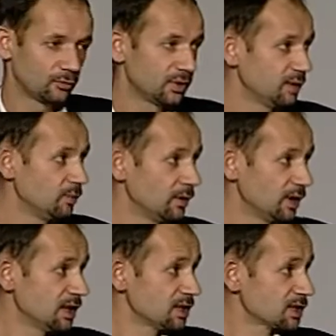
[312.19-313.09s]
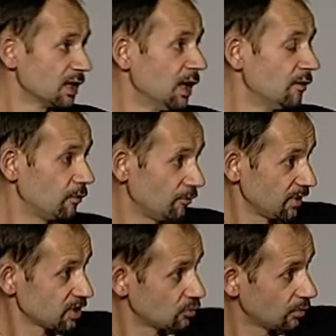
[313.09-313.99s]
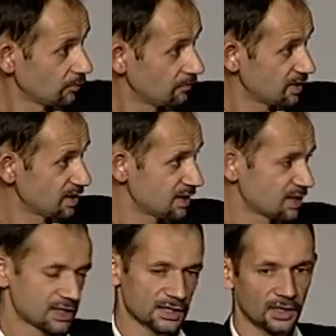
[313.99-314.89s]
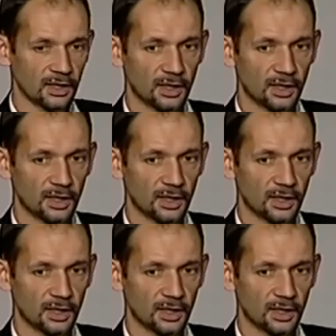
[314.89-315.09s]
3D buildings, for virtual visits,